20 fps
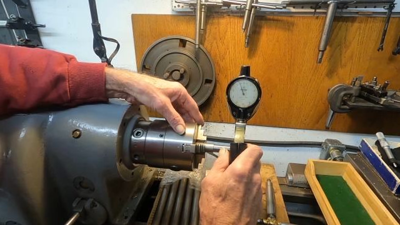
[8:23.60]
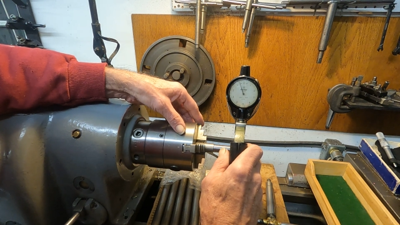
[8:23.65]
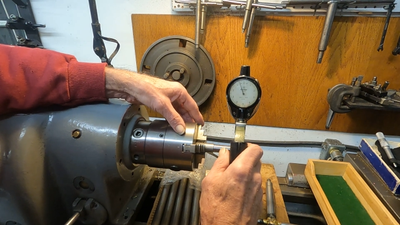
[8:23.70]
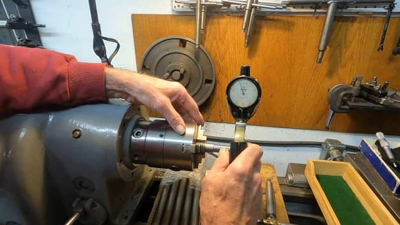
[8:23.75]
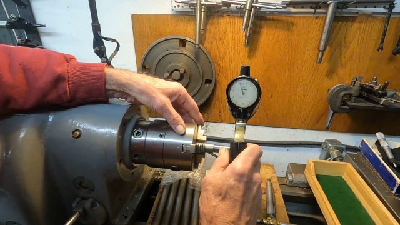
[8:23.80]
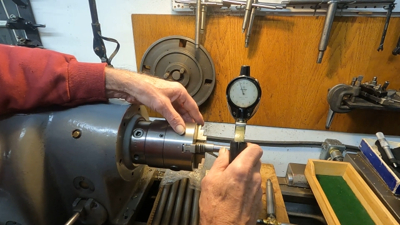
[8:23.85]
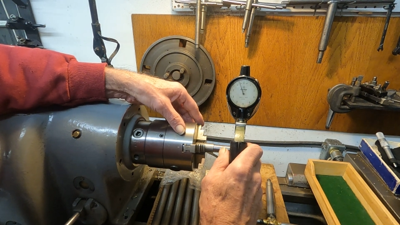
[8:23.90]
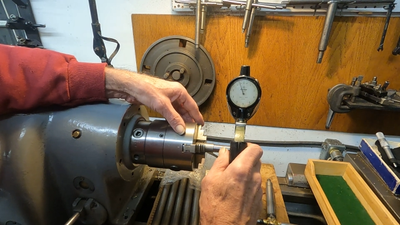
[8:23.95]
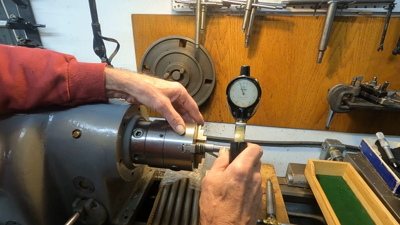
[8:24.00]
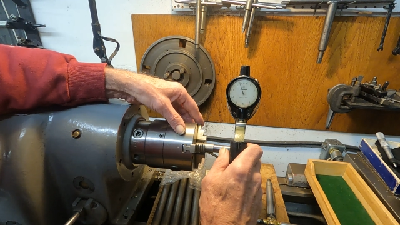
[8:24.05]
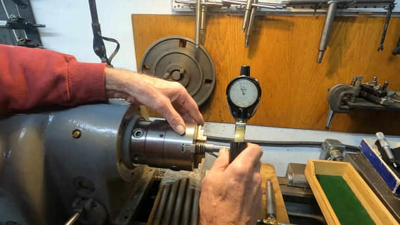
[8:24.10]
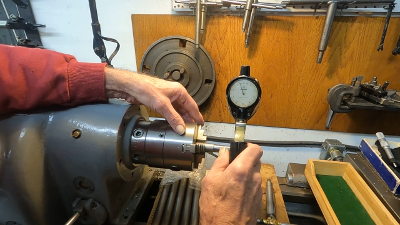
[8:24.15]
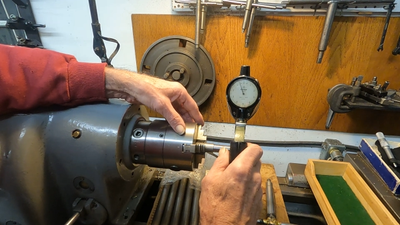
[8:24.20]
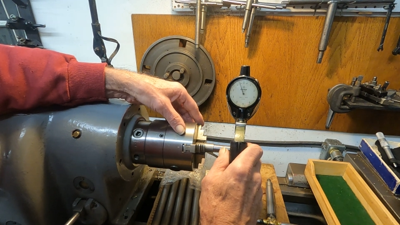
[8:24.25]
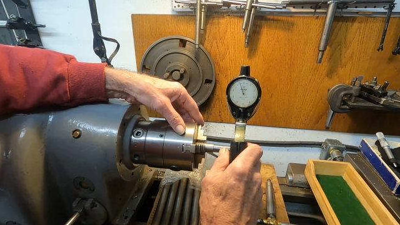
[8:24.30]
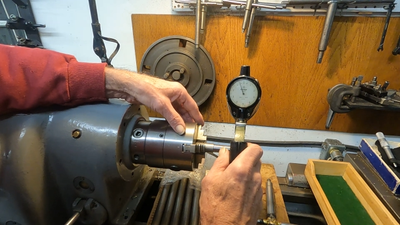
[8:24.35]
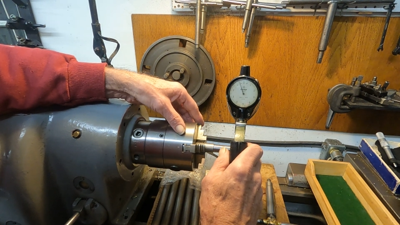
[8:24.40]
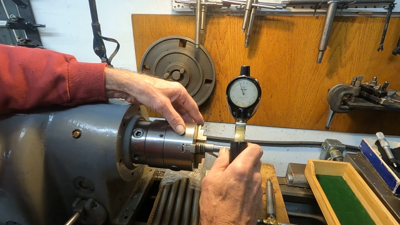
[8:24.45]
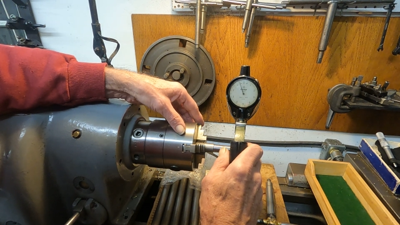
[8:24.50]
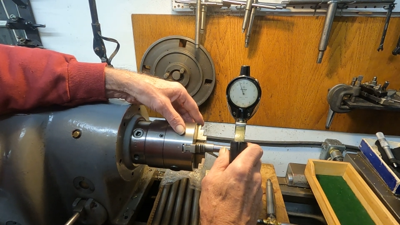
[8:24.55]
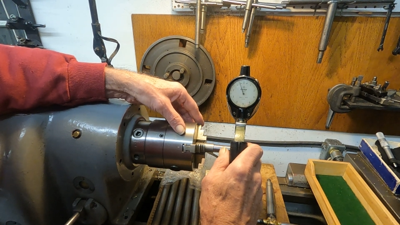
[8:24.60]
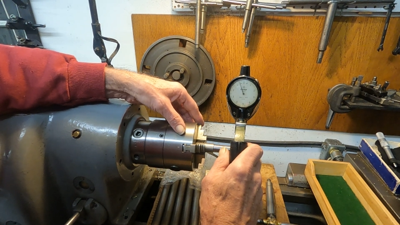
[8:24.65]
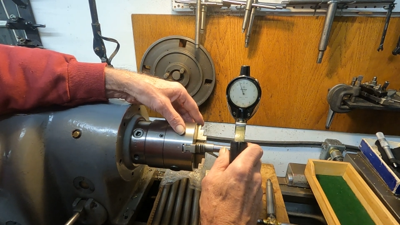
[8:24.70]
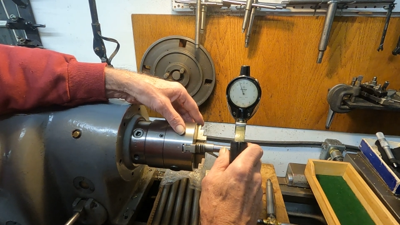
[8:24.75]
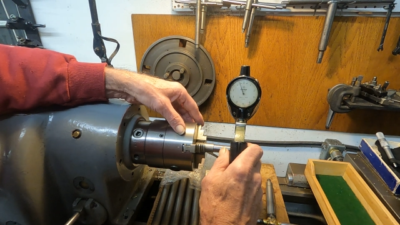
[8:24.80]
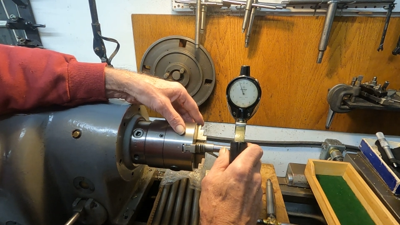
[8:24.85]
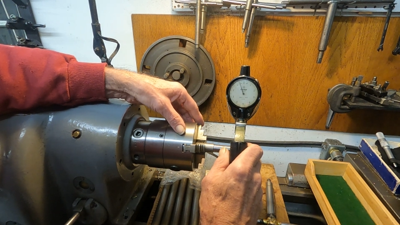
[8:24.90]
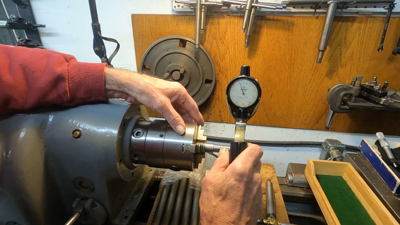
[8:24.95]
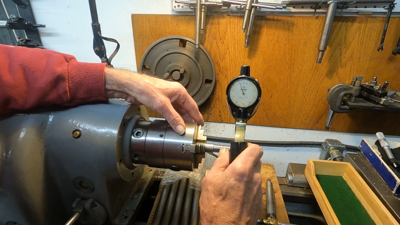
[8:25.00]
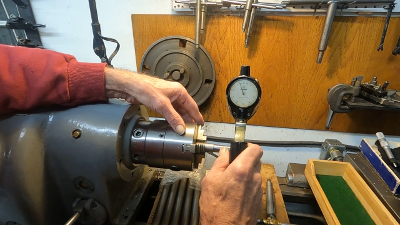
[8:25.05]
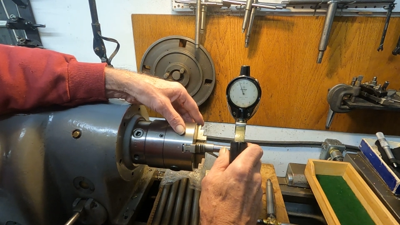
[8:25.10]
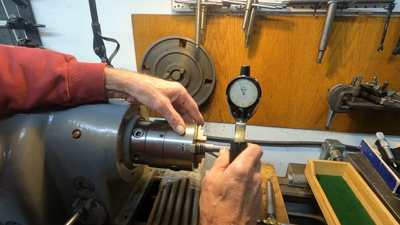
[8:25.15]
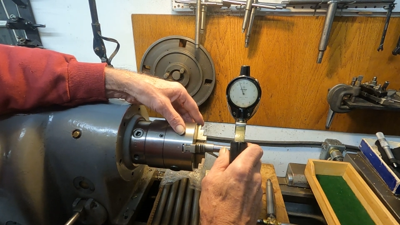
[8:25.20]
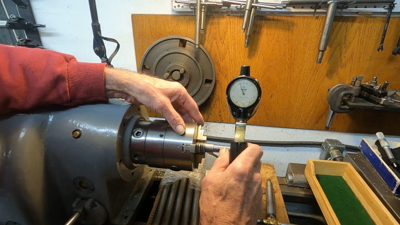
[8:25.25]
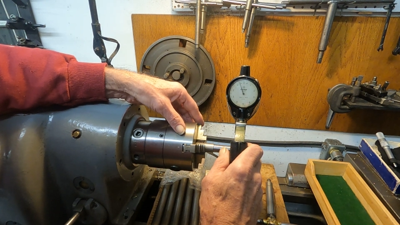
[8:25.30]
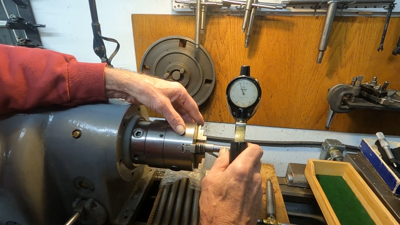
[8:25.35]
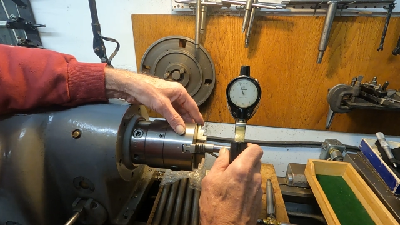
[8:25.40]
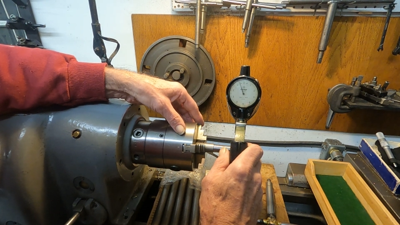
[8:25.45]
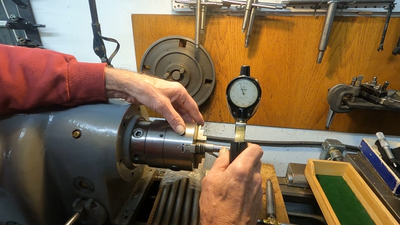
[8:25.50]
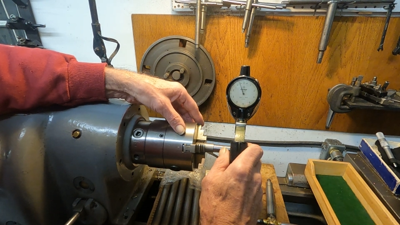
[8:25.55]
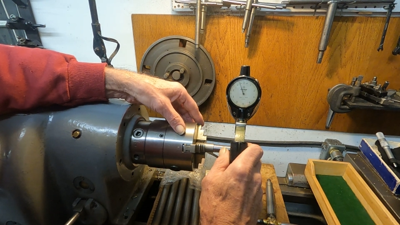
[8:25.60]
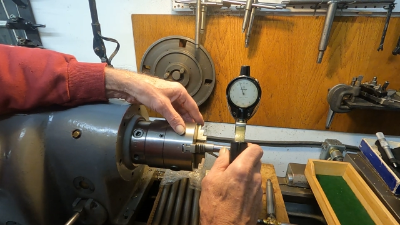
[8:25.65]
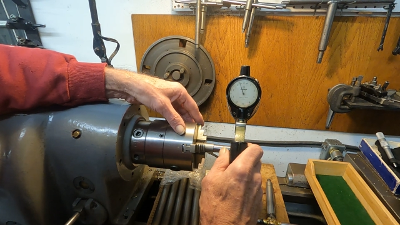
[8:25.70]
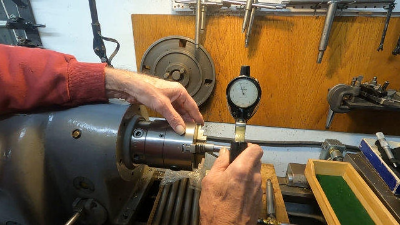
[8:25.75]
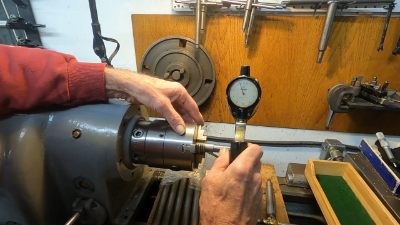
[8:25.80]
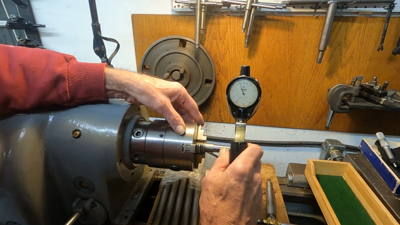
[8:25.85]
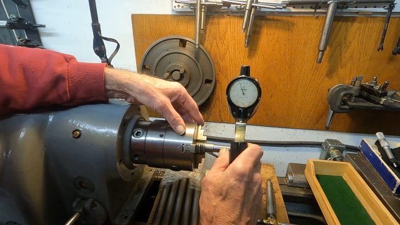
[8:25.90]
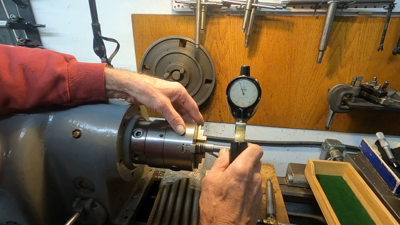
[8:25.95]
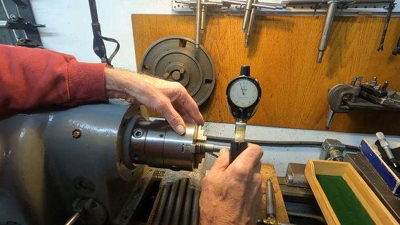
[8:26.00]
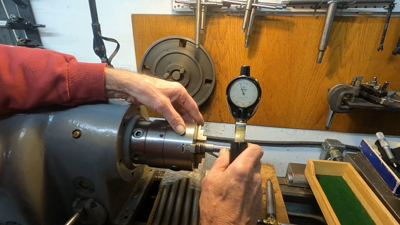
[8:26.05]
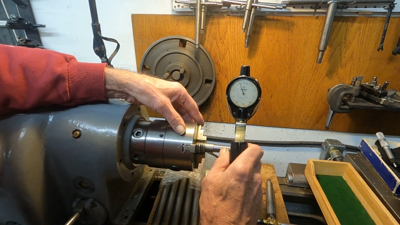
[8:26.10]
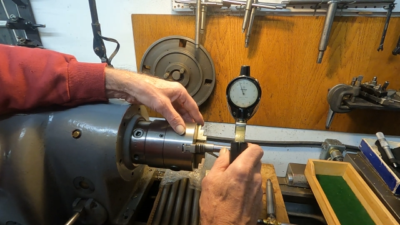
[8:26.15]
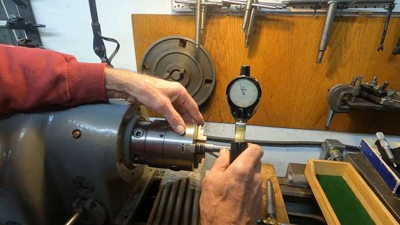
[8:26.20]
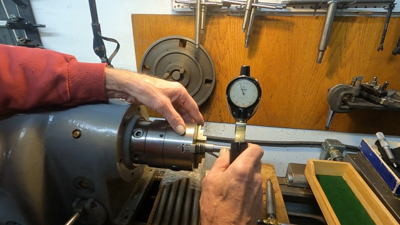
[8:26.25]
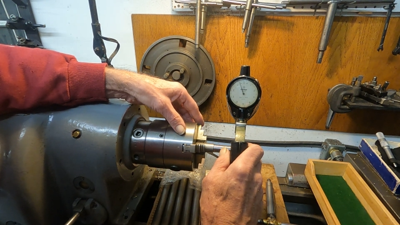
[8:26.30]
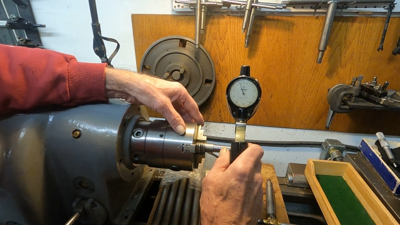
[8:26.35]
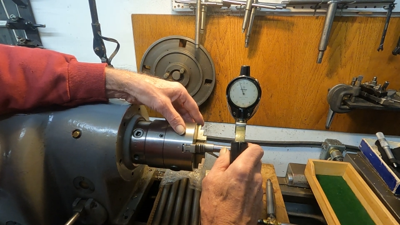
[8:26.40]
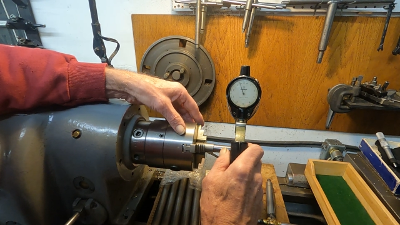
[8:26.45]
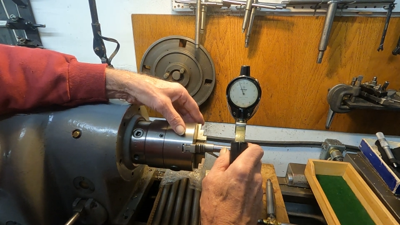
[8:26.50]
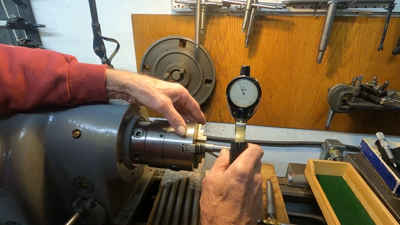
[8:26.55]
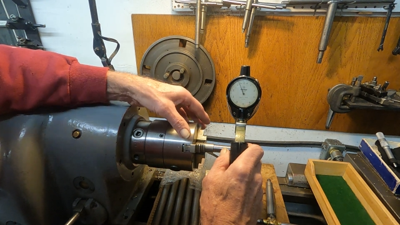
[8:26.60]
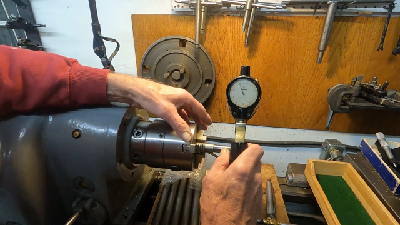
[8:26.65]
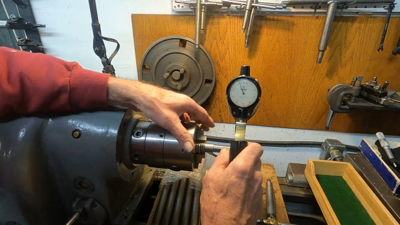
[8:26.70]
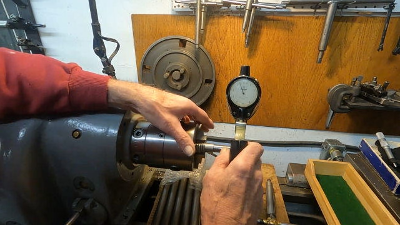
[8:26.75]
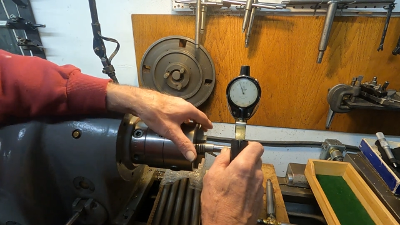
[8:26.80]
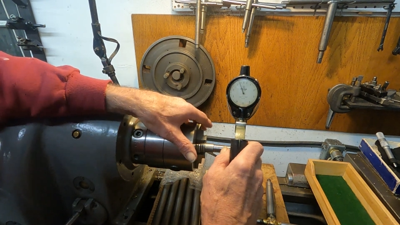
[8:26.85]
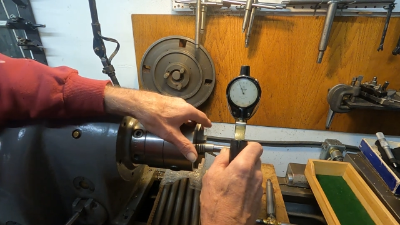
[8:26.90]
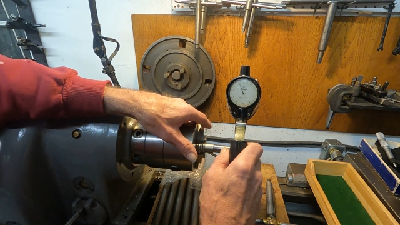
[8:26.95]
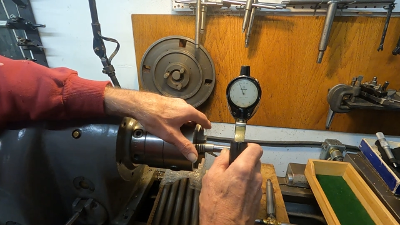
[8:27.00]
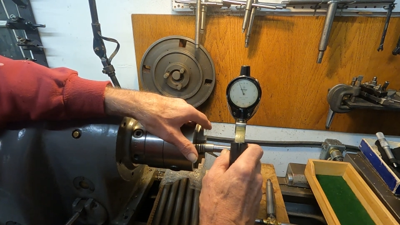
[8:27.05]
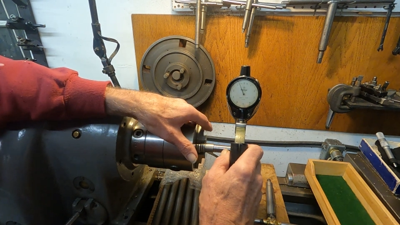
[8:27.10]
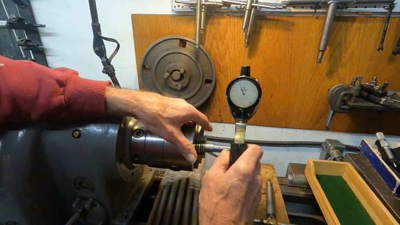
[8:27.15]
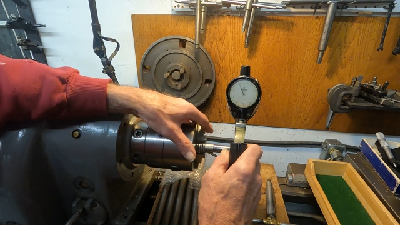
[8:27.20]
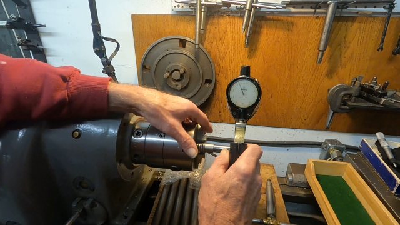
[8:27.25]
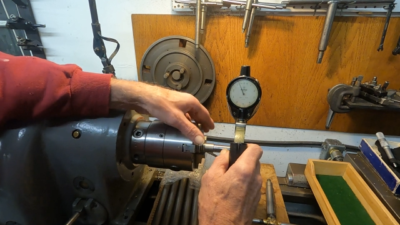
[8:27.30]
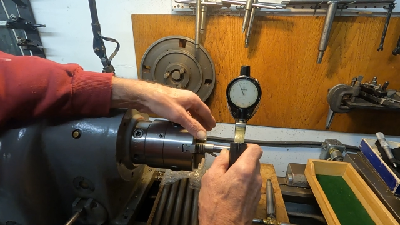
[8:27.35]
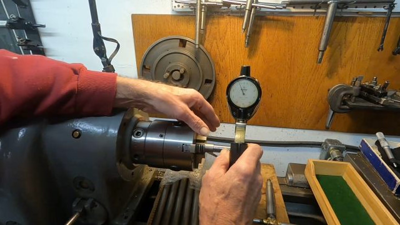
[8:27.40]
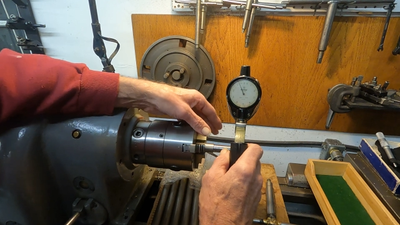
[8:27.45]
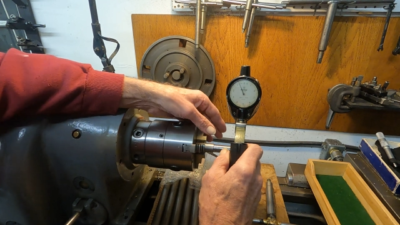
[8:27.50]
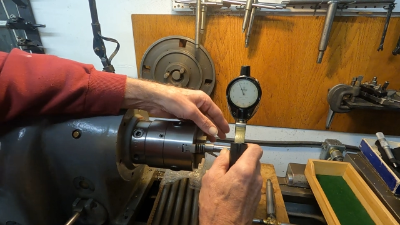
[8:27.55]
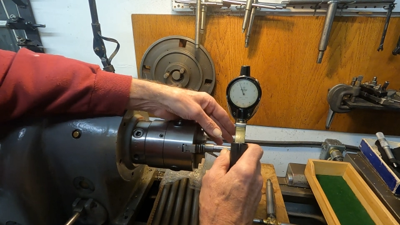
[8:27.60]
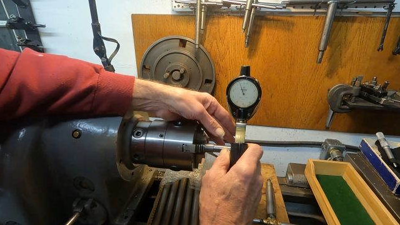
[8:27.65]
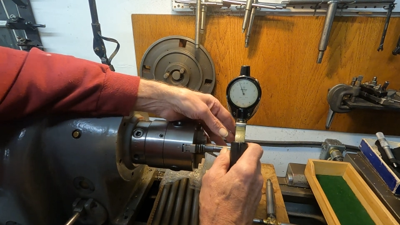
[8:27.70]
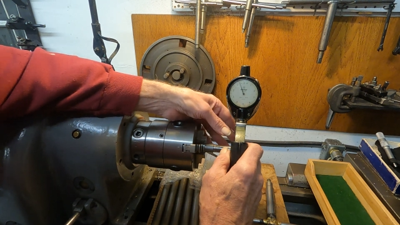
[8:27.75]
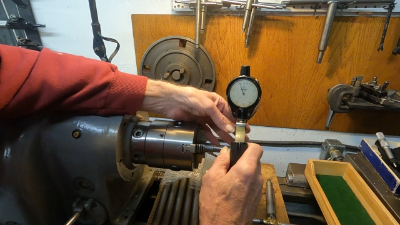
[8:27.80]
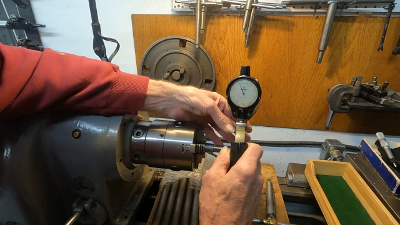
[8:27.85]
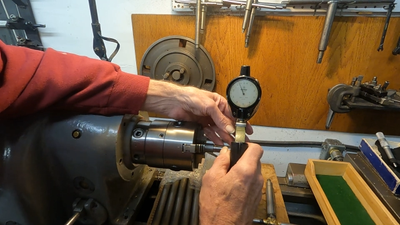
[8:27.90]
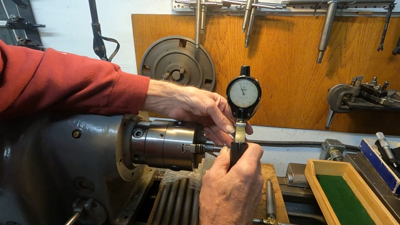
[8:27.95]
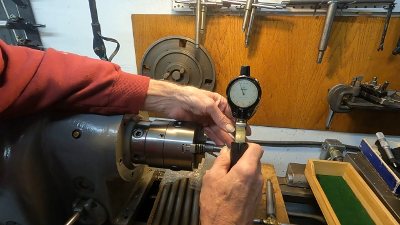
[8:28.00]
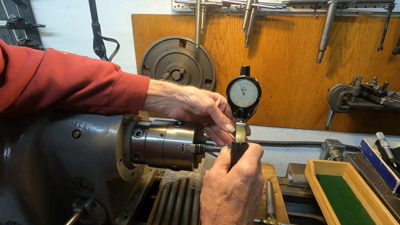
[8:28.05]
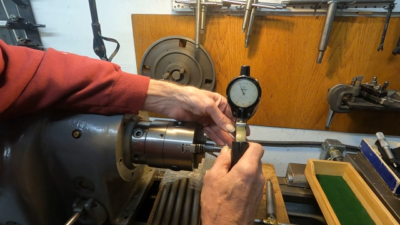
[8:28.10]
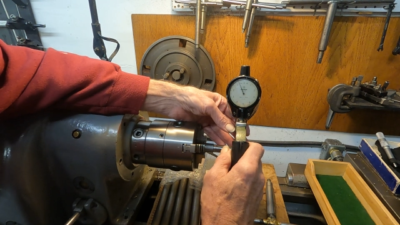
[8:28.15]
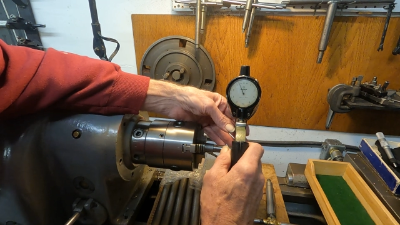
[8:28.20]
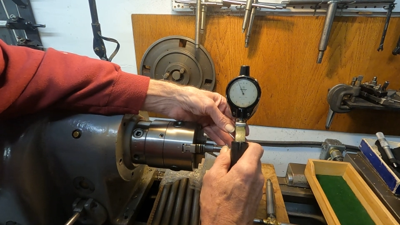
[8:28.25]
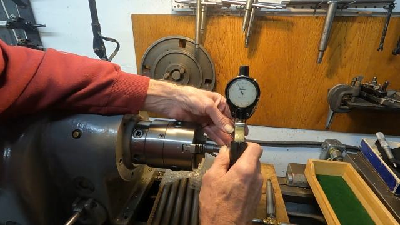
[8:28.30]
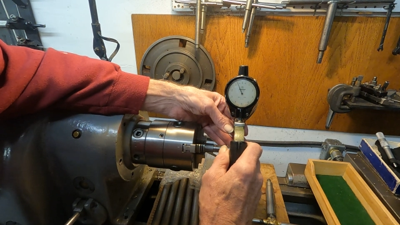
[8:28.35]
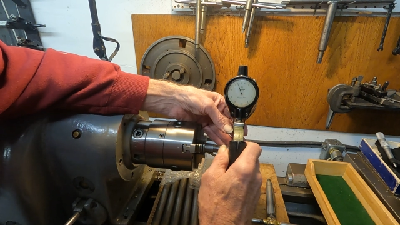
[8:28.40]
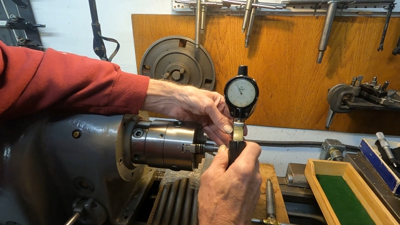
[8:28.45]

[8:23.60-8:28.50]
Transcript: (no speaker visible)